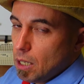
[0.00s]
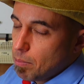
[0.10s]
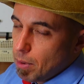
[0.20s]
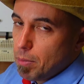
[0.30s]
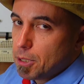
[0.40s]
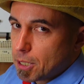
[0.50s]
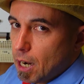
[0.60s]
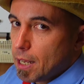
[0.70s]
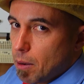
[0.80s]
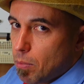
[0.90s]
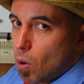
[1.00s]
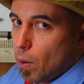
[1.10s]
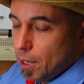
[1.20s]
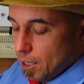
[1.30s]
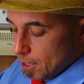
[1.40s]
maybe it's going to get
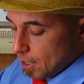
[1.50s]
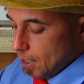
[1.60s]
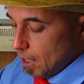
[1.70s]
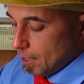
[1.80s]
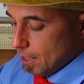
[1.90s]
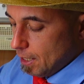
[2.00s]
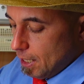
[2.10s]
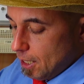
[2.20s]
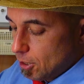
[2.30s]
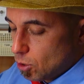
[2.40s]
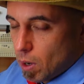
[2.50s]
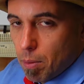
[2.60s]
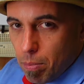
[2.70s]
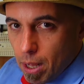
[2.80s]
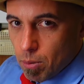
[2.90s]
boring, and then kids don't want
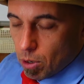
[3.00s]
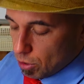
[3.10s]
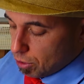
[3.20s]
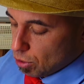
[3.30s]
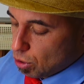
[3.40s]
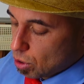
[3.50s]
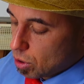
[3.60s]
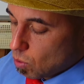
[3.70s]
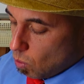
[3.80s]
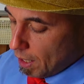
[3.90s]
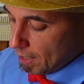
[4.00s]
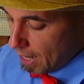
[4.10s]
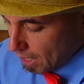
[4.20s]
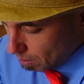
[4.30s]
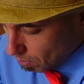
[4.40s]
to play more. So choose one
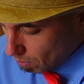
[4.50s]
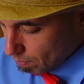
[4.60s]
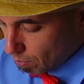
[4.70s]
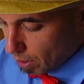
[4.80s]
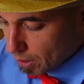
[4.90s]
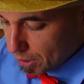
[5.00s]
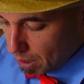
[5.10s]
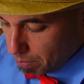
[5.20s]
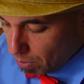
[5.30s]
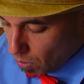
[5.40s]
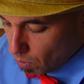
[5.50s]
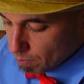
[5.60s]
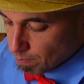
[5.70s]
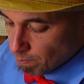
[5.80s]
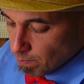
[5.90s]
animal. For
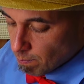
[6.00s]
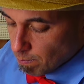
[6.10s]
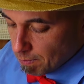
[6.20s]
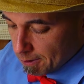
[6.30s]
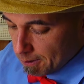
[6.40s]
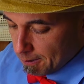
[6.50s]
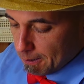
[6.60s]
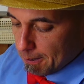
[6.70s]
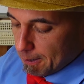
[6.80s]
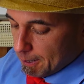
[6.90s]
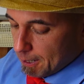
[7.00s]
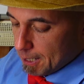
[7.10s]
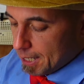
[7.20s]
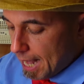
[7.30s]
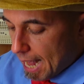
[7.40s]
example,
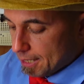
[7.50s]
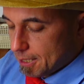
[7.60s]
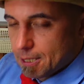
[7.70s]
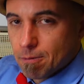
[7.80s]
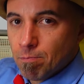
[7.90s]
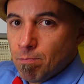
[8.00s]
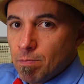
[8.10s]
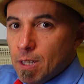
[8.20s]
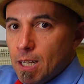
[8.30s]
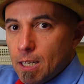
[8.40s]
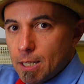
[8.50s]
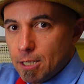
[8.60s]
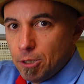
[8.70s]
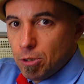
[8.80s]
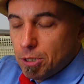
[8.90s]
the cat.
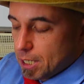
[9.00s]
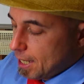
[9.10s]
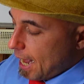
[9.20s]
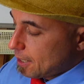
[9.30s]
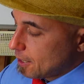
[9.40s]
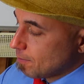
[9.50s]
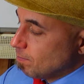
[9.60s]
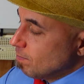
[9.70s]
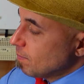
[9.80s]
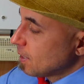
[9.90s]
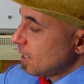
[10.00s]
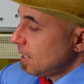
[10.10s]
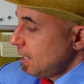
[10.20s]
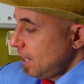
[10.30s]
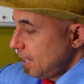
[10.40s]
Let's use the cat.
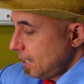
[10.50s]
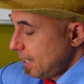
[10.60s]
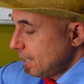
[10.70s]
And then